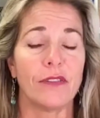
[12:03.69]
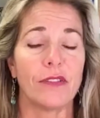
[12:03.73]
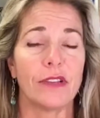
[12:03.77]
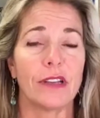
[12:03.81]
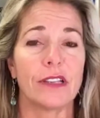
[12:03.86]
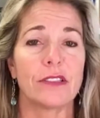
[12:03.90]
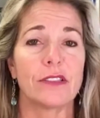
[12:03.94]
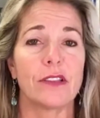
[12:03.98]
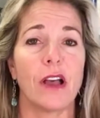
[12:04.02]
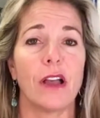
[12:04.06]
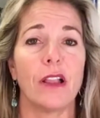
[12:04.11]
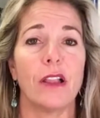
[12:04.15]

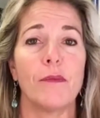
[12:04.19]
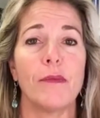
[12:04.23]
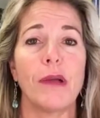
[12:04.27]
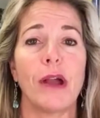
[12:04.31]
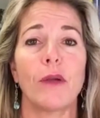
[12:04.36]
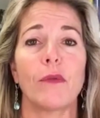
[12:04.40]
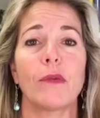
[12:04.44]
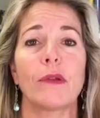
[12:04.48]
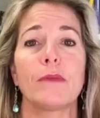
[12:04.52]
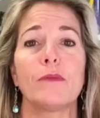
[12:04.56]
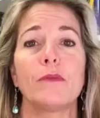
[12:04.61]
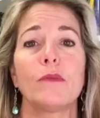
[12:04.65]
It's all
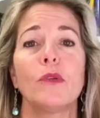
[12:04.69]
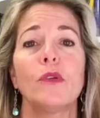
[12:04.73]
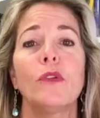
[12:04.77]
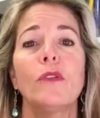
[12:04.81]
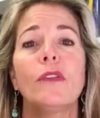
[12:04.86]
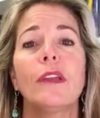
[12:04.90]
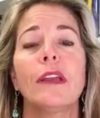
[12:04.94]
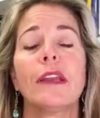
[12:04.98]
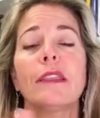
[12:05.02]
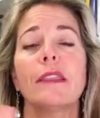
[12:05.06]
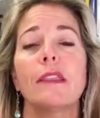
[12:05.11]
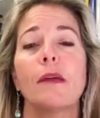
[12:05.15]
about
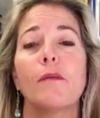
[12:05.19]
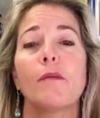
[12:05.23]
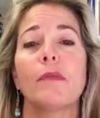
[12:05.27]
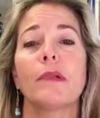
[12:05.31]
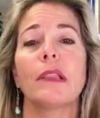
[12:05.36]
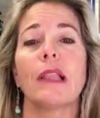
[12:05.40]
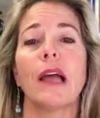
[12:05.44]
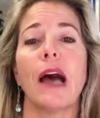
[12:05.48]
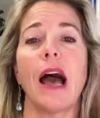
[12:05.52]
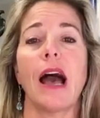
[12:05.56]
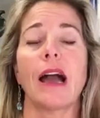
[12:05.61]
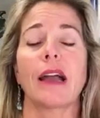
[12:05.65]
removing the
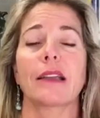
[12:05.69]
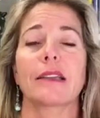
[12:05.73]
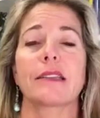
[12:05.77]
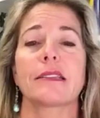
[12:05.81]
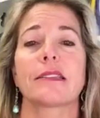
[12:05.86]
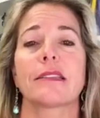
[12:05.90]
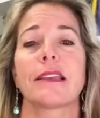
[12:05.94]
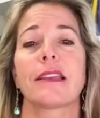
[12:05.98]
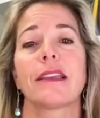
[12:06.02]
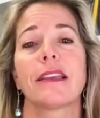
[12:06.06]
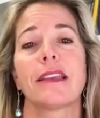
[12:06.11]
blocks